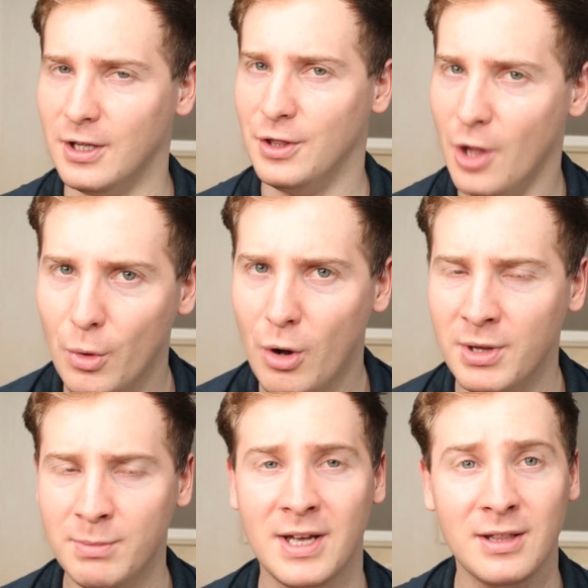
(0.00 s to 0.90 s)
No
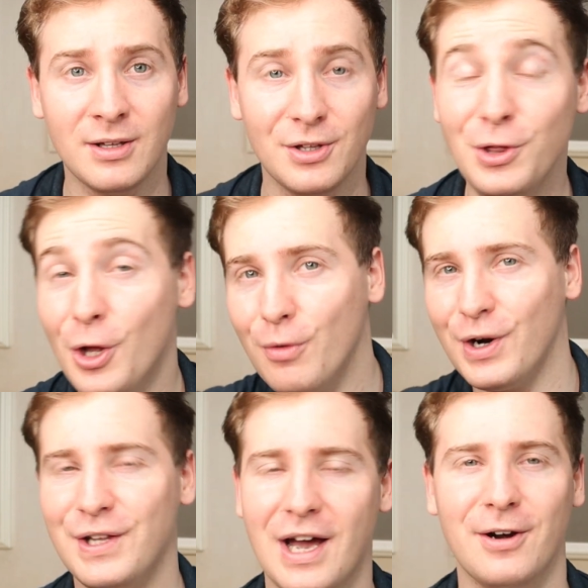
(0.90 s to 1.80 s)
commitment, no
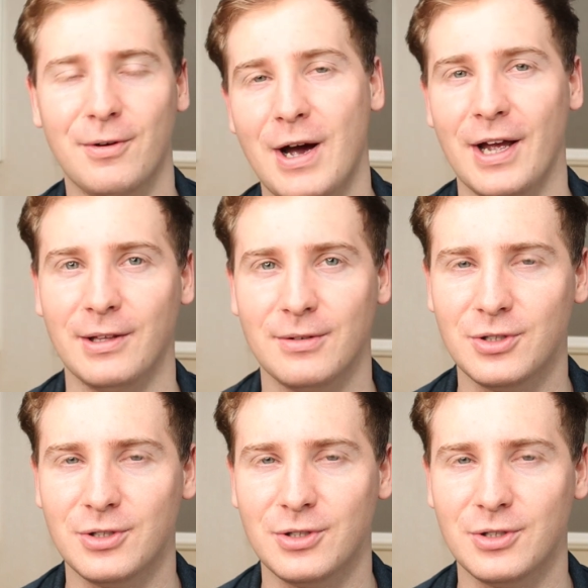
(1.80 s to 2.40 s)
credit card required,